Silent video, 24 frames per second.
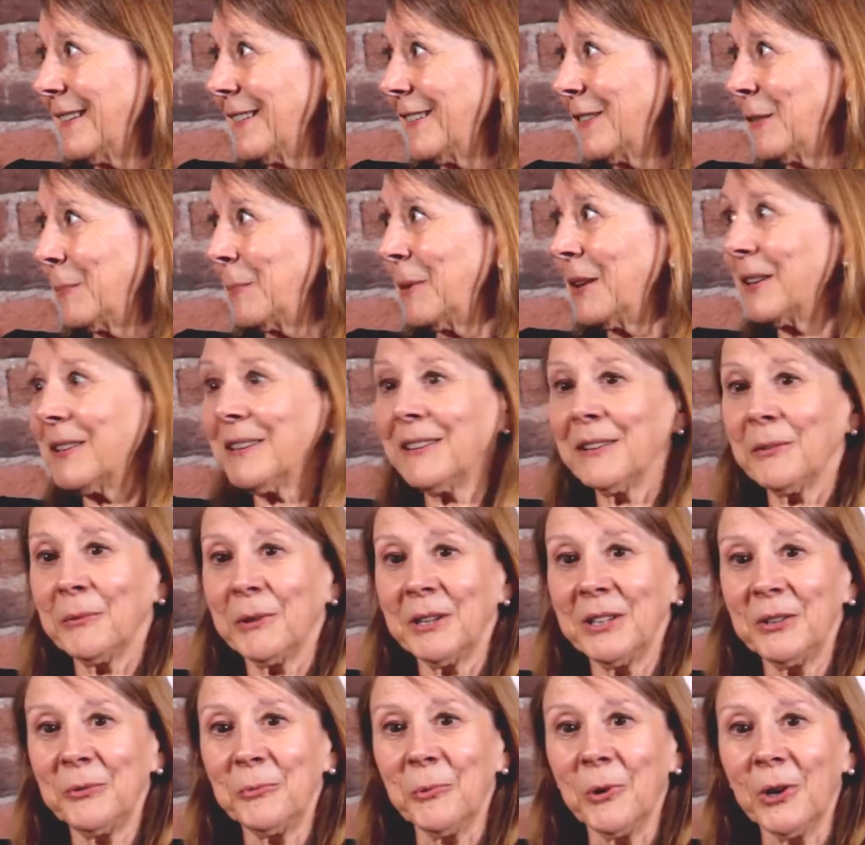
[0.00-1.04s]
spend it the
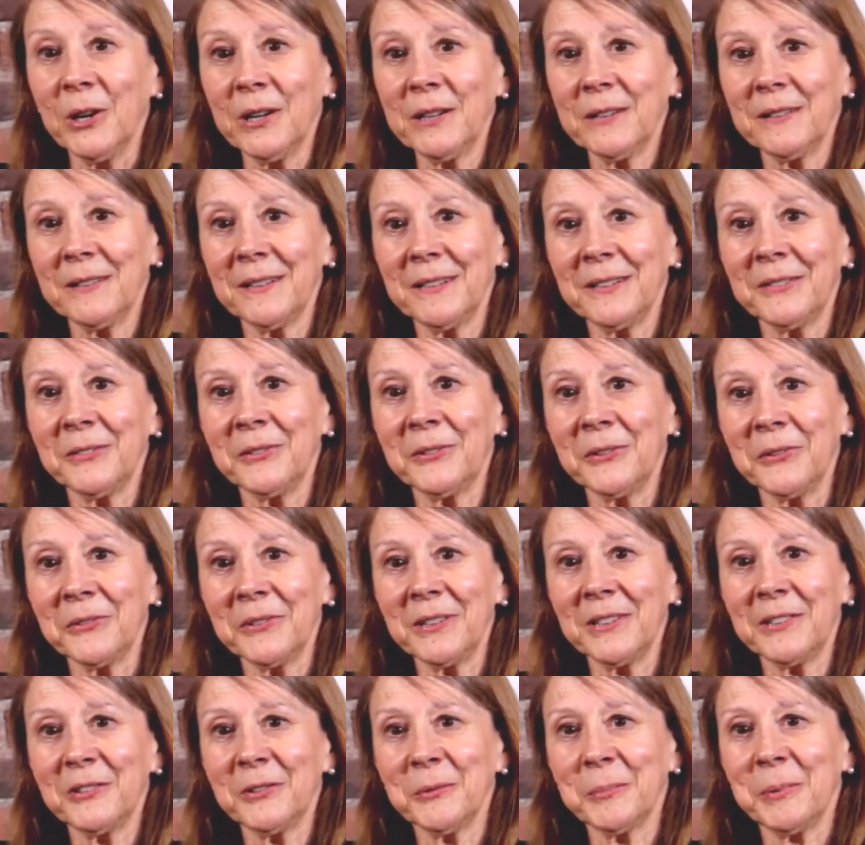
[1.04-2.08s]
way you want, and you
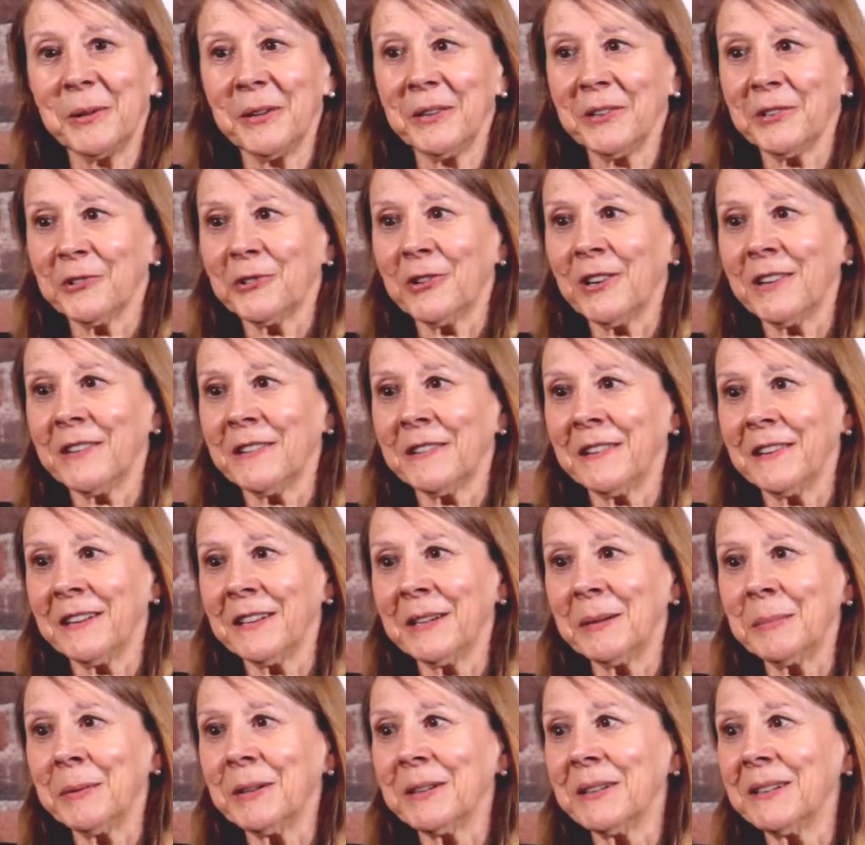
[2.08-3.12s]
don't need to apologize to
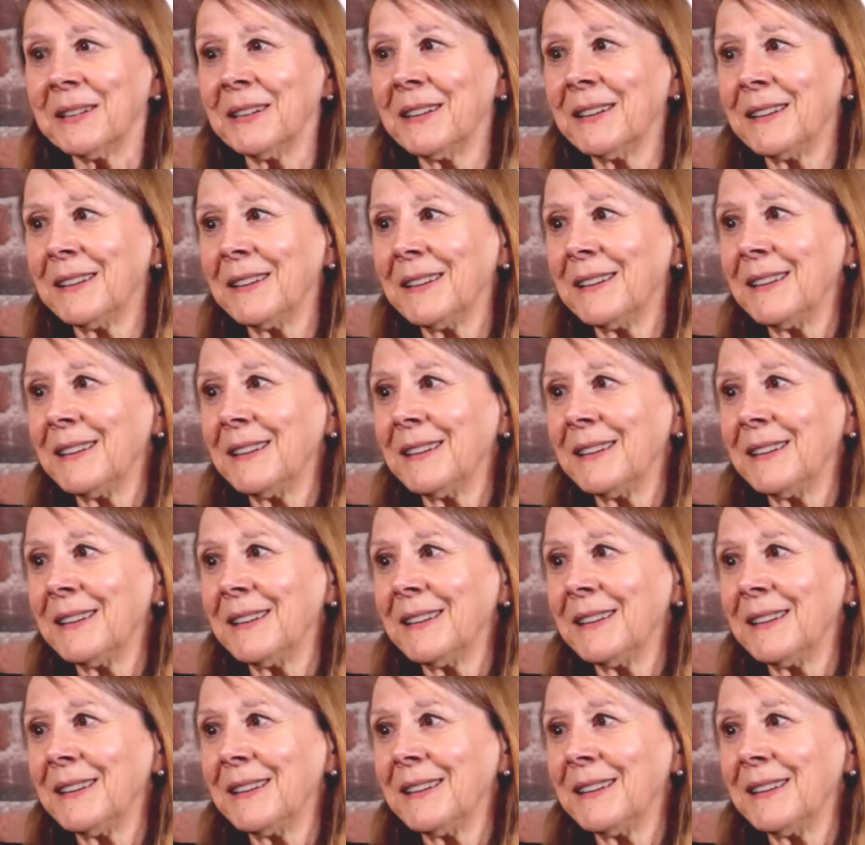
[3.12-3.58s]
anybody